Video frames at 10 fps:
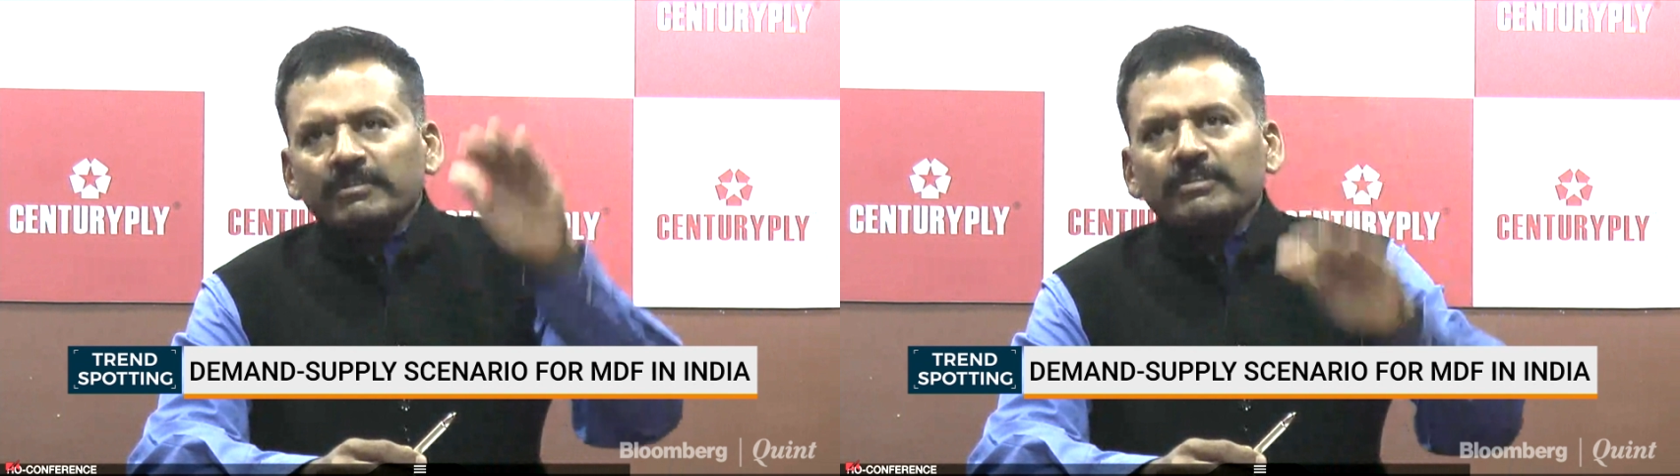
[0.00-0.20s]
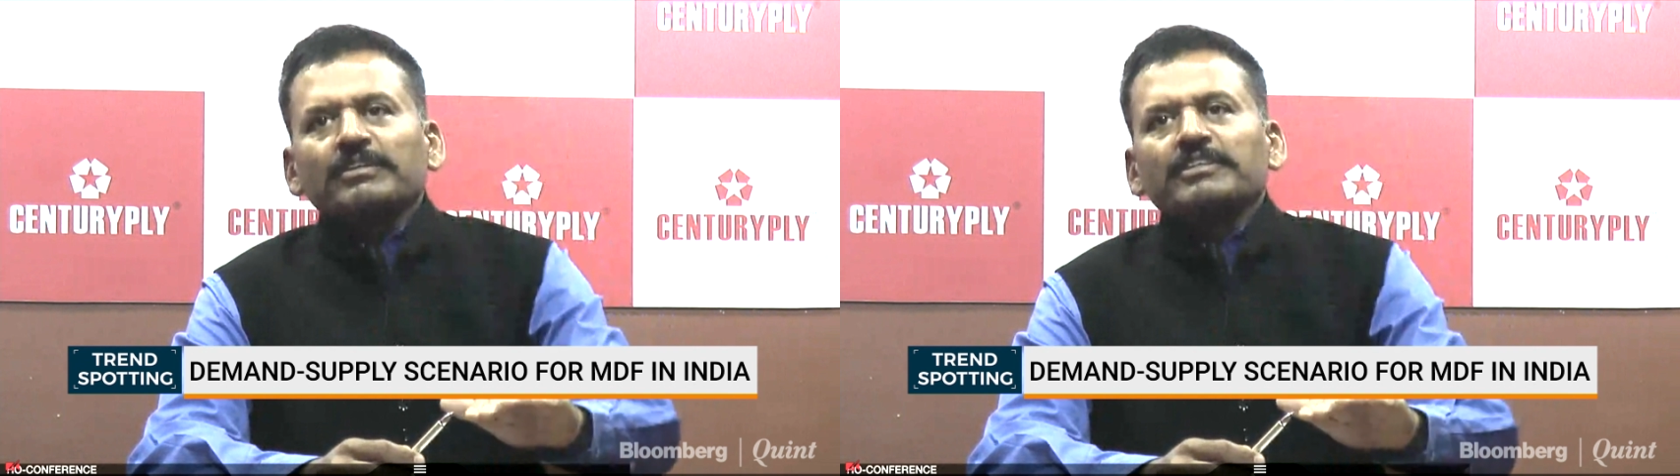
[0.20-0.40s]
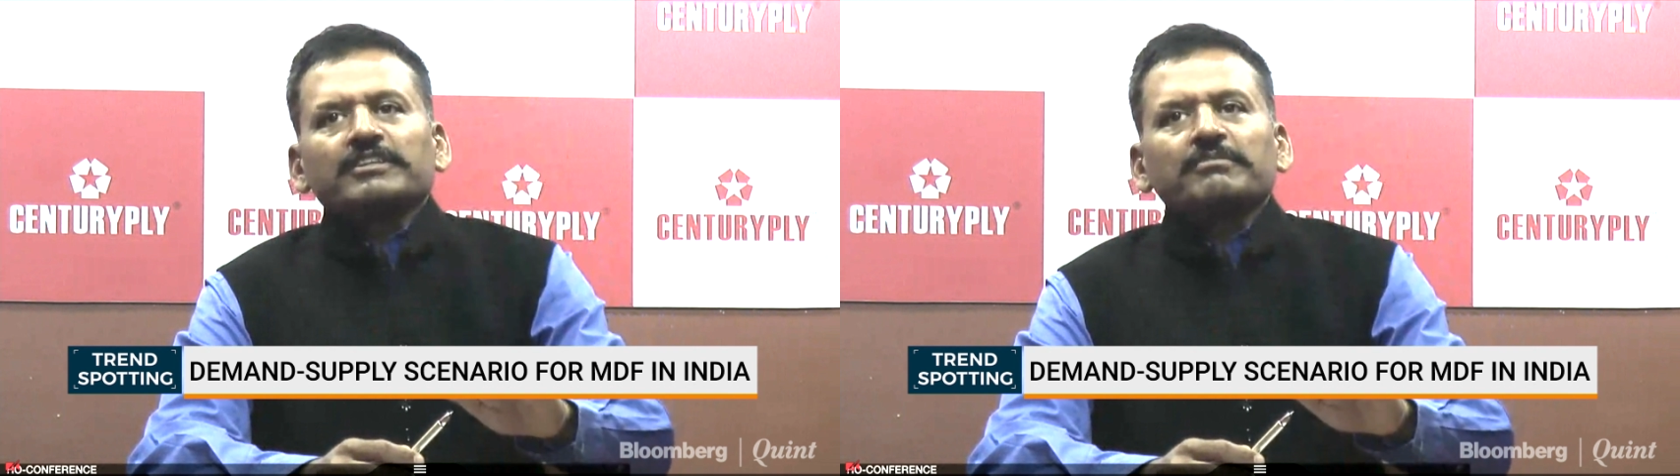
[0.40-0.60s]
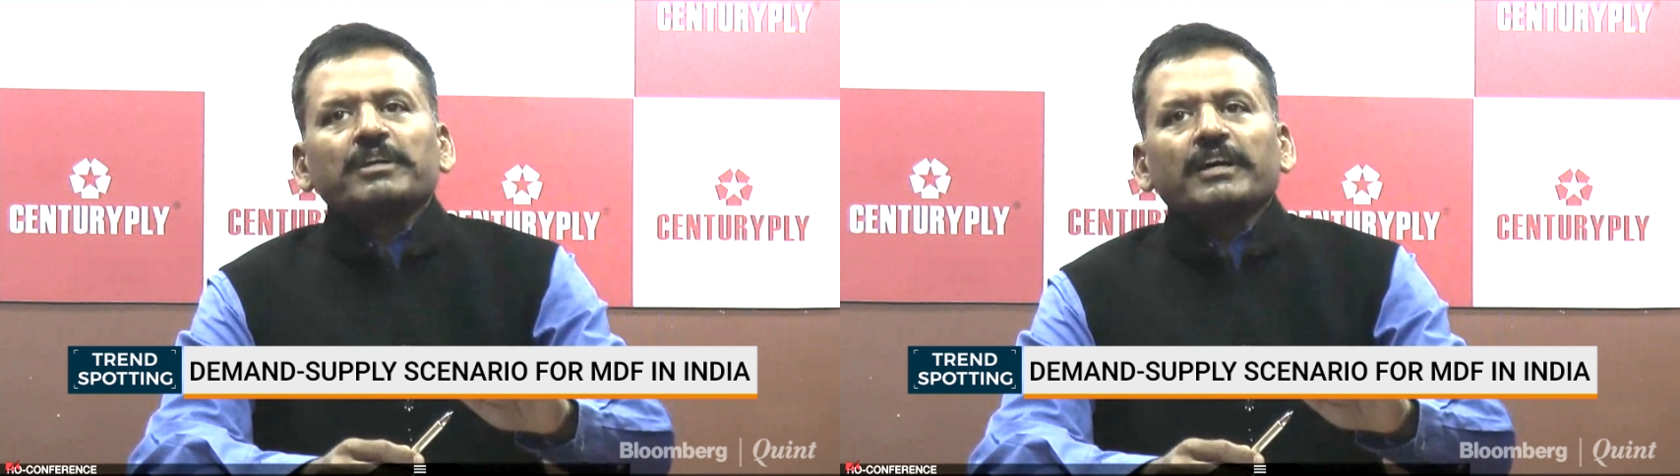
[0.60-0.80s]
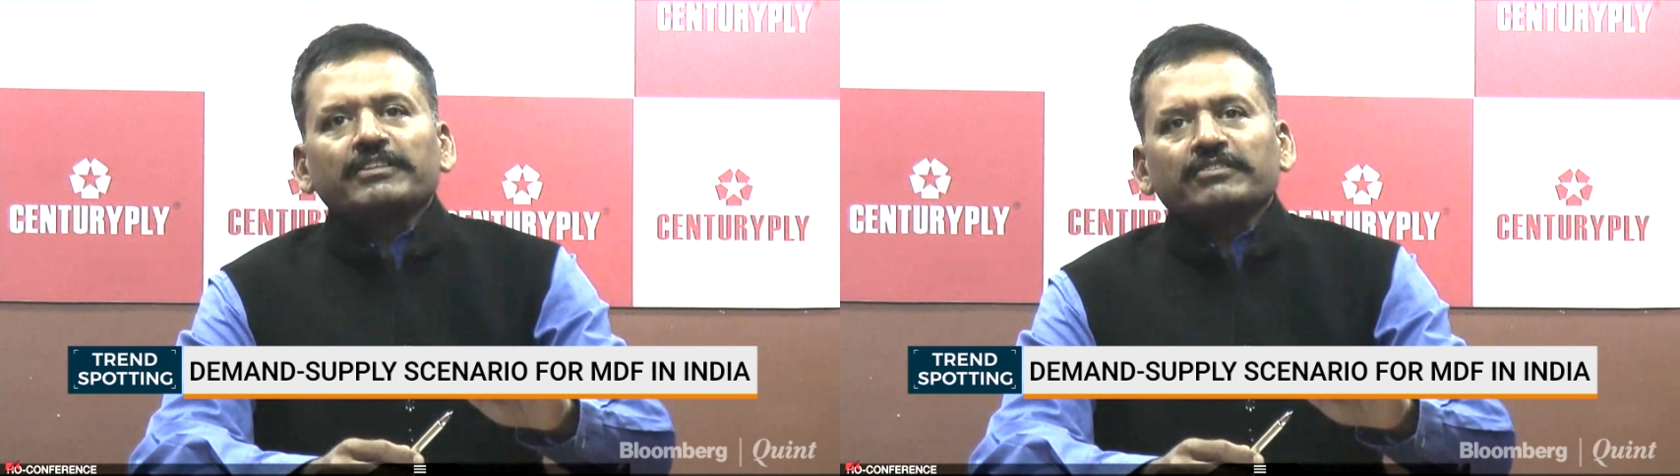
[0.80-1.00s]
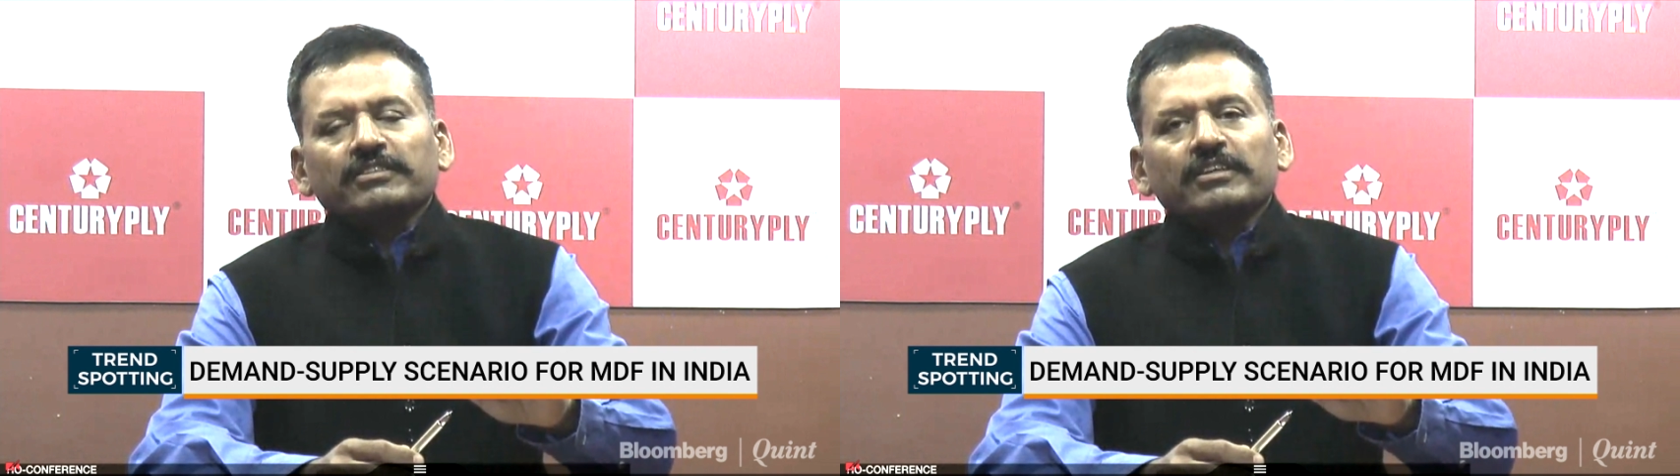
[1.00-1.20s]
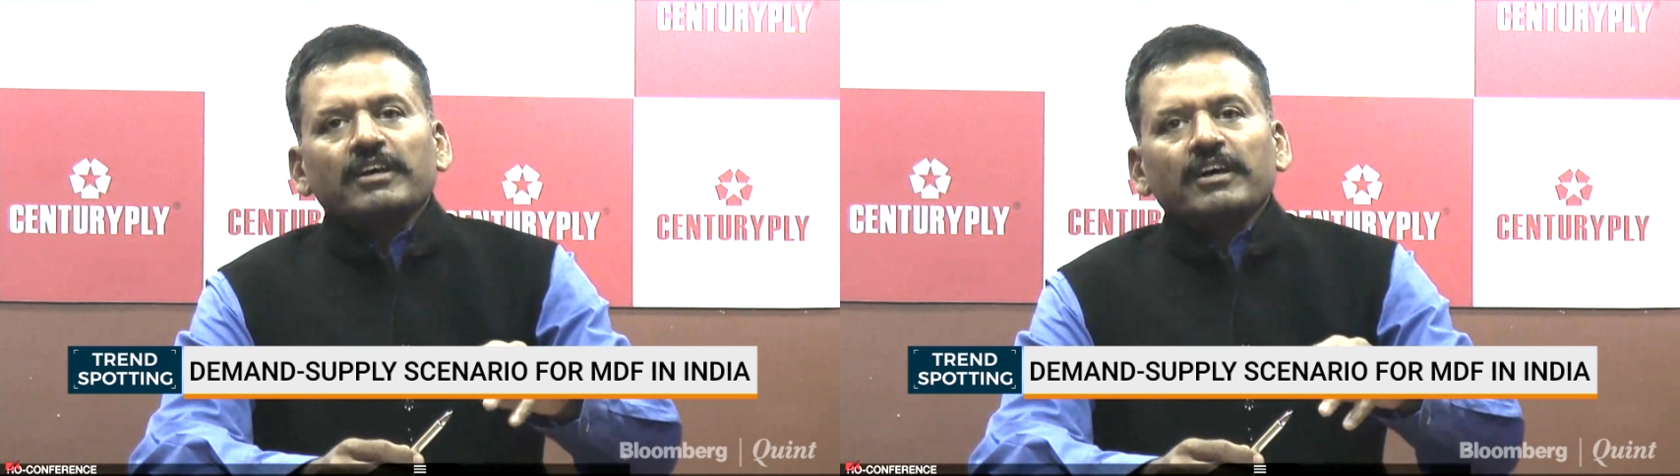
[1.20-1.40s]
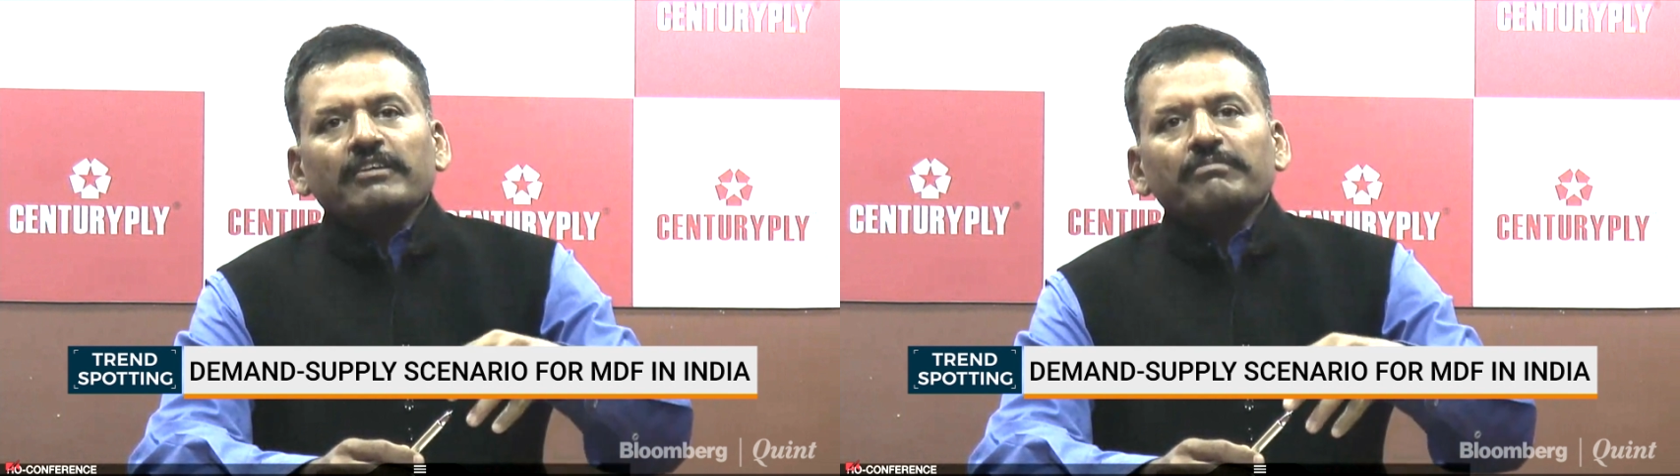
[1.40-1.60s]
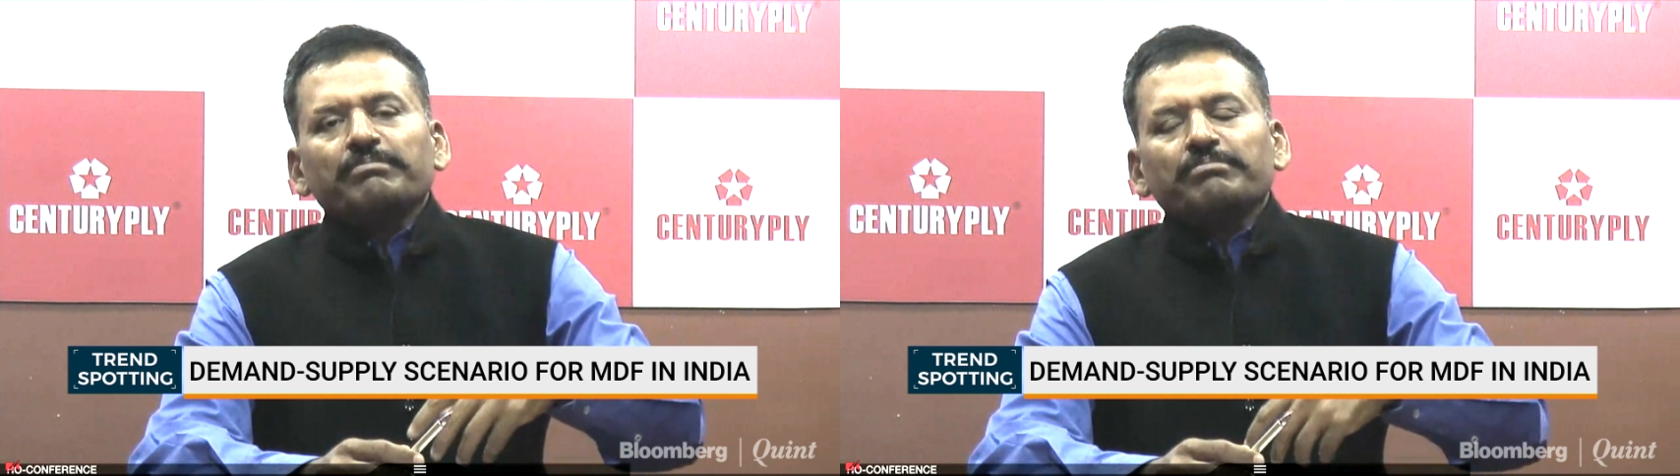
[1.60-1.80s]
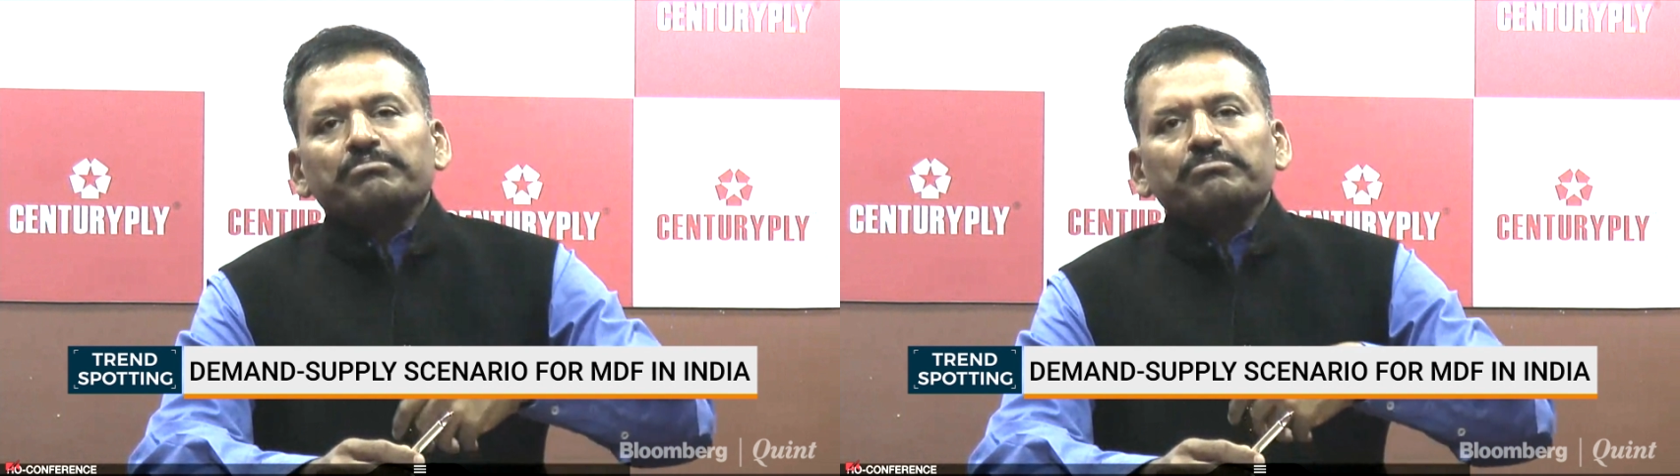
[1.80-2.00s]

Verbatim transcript: it will stabilize. And